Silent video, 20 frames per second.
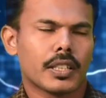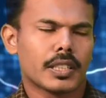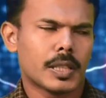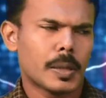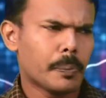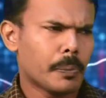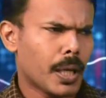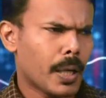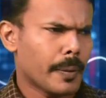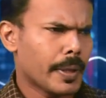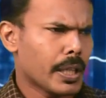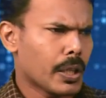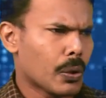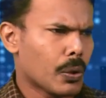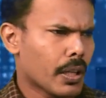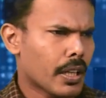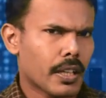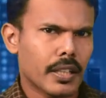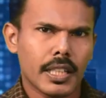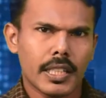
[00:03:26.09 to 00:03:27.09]
Zimbabwean
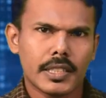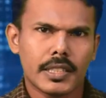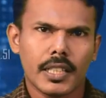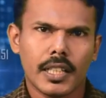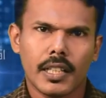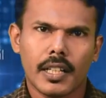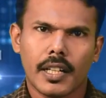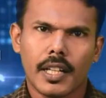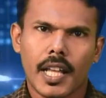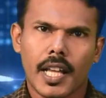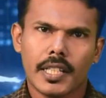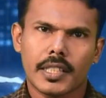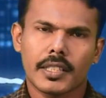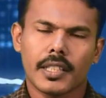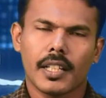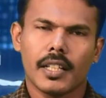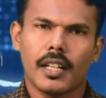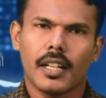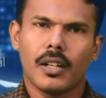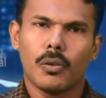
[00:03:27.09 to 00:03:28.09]
dollar
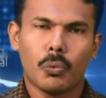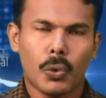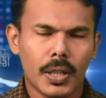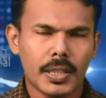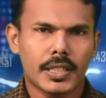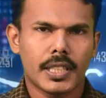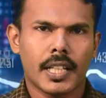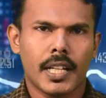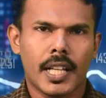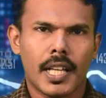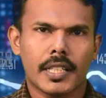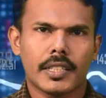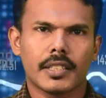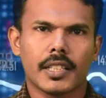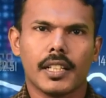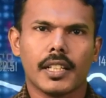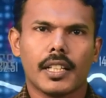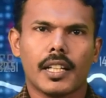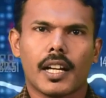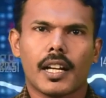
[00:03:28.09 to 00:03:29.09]
was the
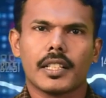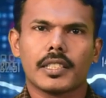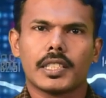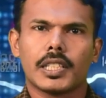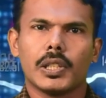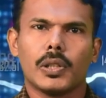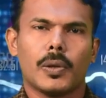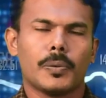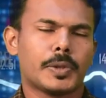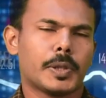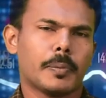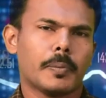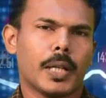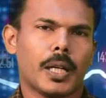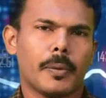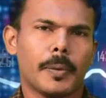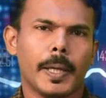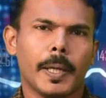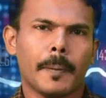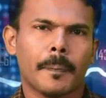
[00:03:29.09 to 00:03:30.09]
national currency of
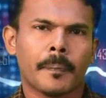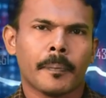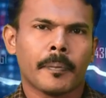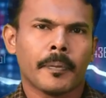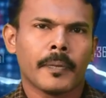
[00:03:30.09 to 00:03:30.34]
Zimbabwe.